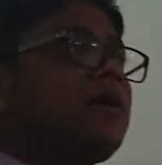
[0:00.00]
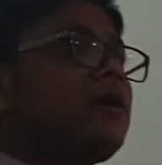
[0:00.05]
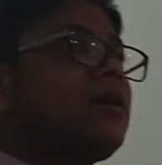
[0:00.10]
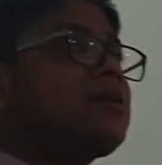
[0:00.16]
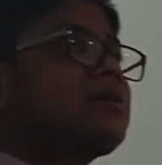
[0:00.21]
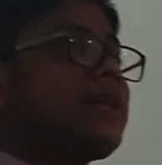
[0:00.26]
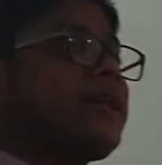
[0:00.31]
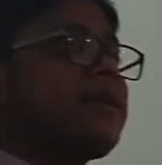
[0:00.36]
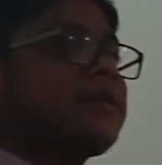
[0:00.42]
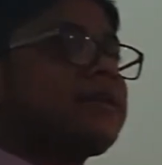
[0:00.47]

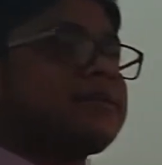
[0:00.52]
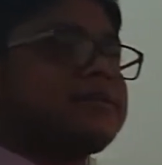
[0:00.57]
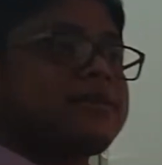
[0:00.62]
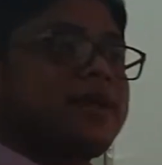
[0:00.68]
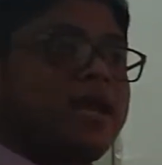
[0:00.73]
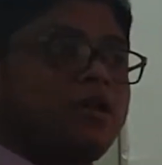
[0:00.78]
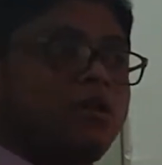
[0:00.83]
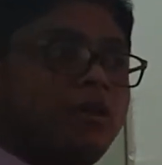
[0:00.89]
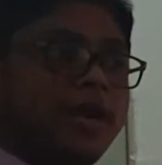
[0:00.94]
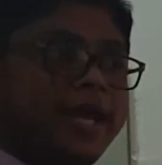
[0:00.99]
centers
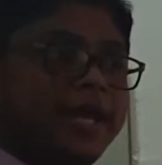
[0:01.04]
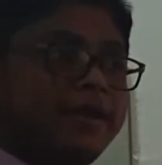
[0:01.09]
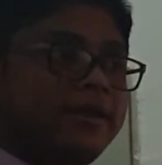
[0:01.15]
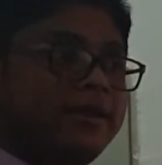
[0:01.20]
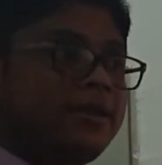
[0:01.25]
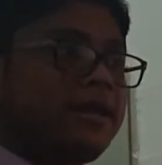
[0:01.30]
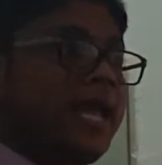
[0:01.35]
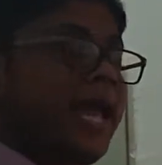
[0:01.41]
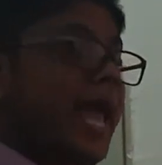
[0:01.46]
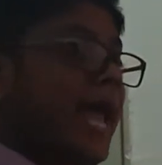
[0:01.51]
are
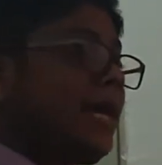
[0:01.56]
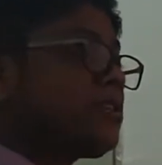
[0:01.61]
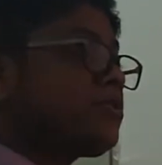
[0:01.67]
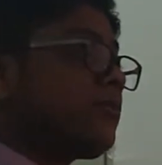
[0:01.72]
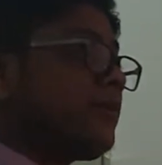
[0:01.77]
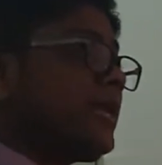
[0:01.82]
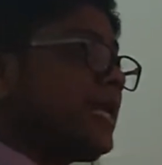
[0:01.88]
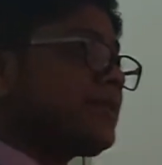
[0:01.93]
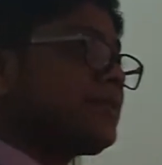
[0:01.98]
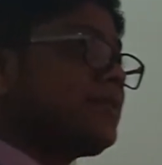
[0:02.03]
located, as
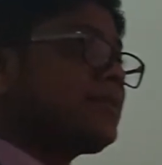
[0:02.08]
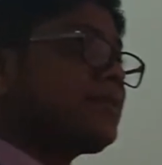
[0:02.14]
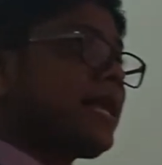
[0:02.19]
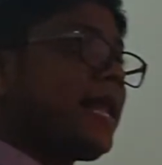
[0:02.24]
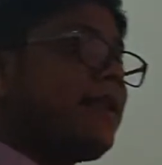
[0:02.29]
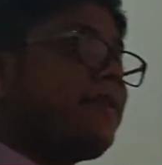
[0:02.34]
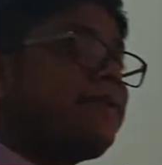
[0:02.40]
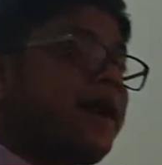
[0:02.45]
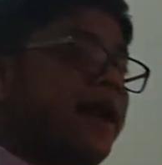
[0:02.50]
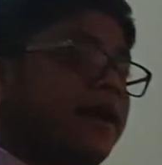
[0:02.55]
well as this
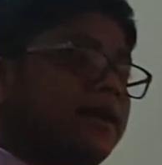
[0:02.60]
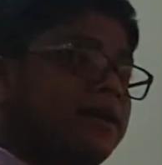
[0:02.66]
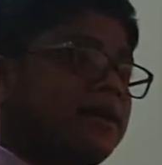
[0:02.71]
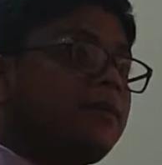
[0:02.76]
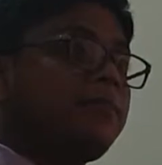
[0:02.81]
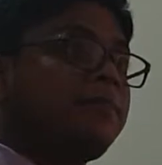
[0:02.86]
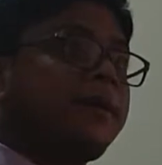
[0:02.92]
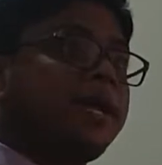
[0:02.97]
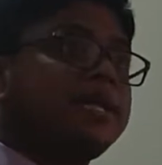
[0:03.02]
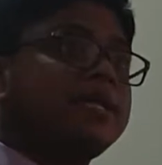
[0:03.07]
Eldon
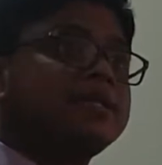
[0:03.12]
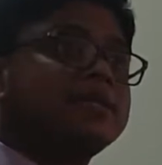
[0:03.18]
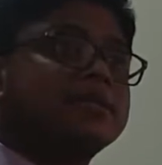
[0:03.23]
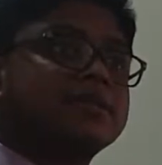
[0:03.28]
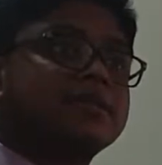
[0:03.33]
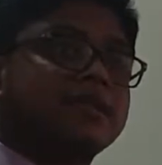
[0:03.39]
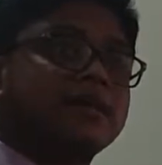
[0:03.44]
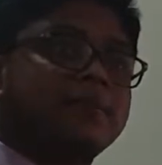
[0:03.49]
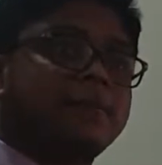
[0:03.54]
company's